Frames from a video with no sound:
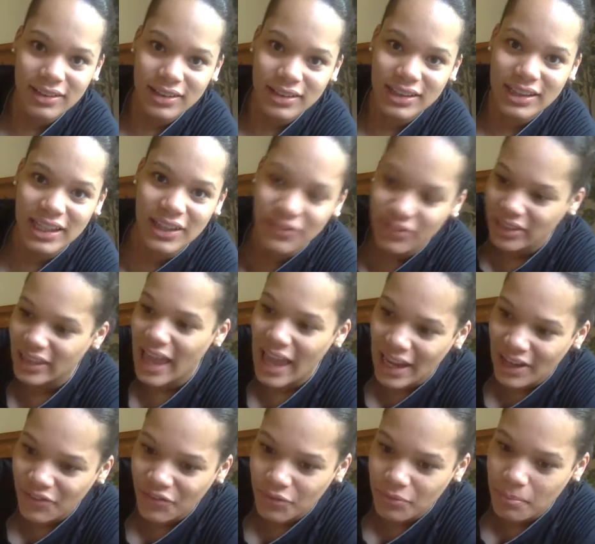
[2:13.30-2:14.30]
Live
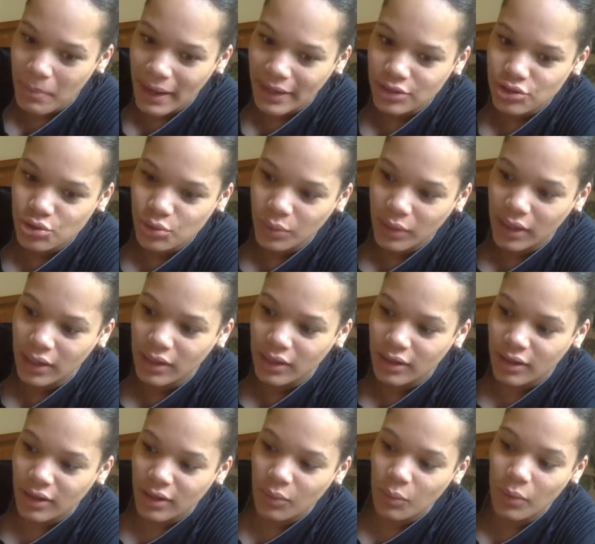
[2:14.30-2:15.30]
life by doing
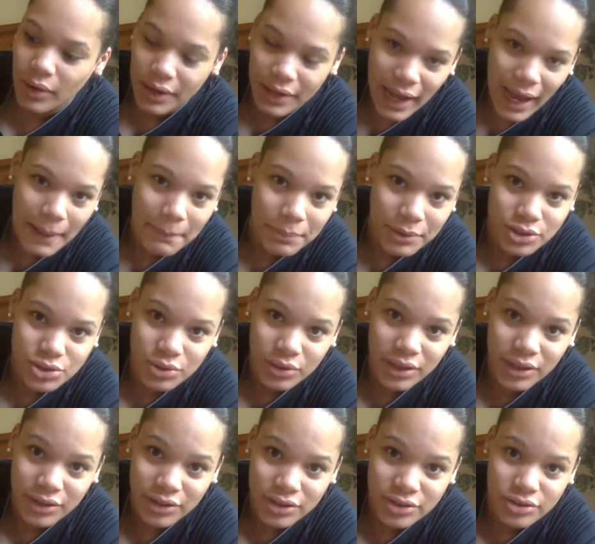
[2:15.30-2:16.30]
what God put you
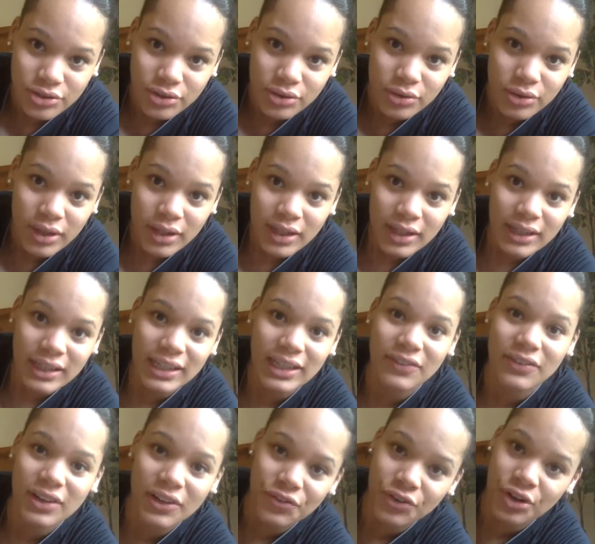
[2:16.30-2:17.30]
here to do,
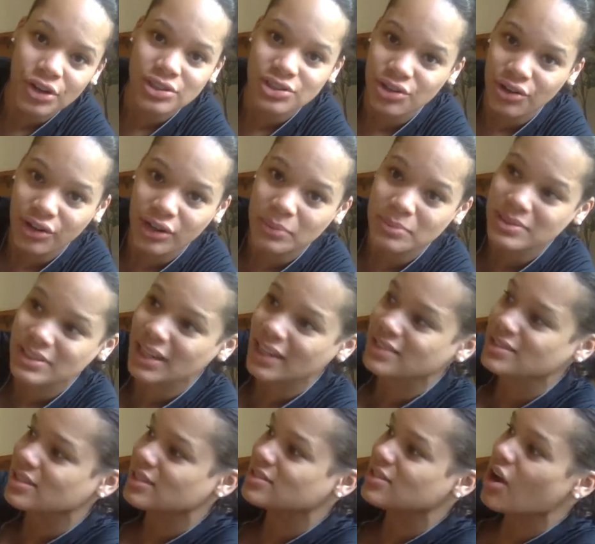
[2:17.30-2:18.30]
even if your
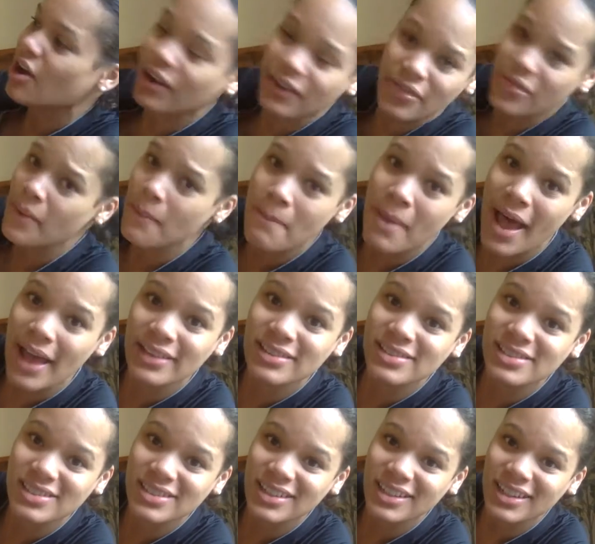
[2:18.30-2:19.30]
circumstances aren't the
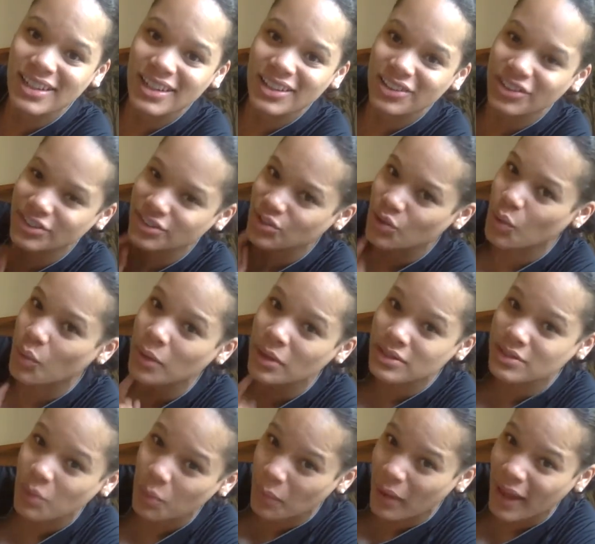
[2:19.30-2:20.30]
best. There's always
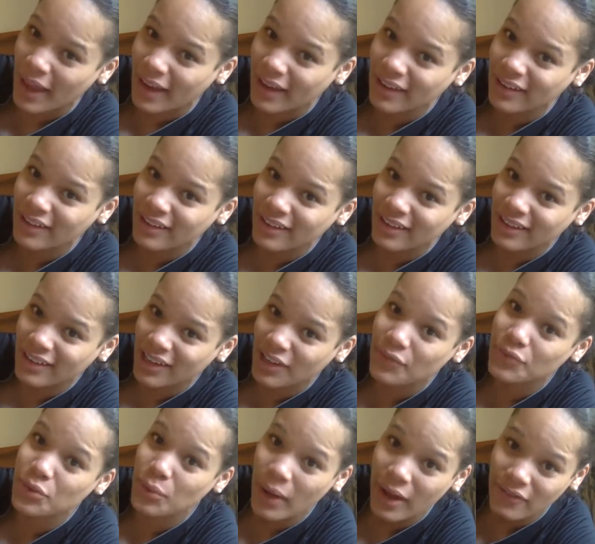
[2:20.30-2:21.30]
a way if
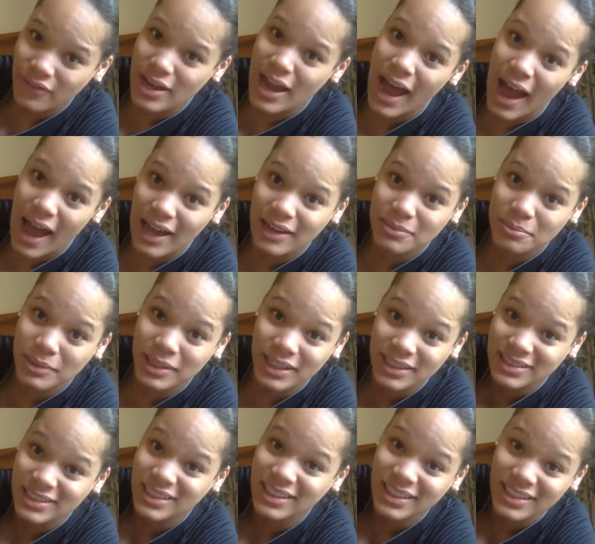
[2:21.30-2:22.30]
you have God because
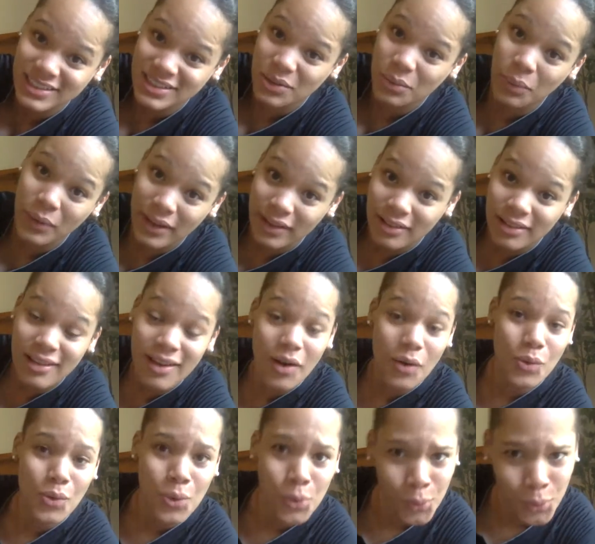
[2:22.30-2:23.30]
He is the will.
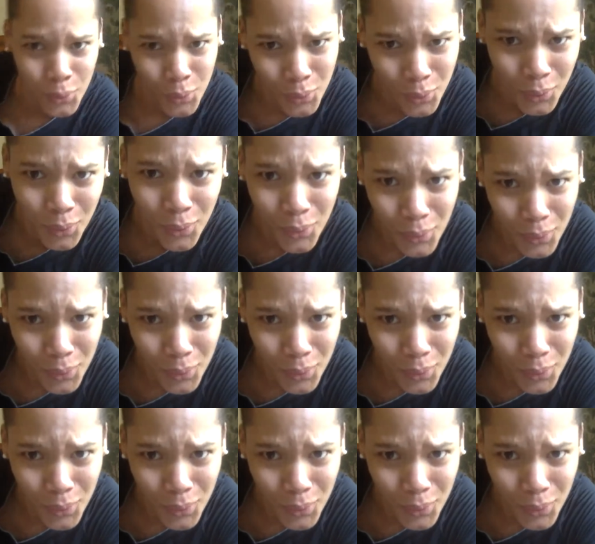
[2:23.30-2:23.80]
Ooh,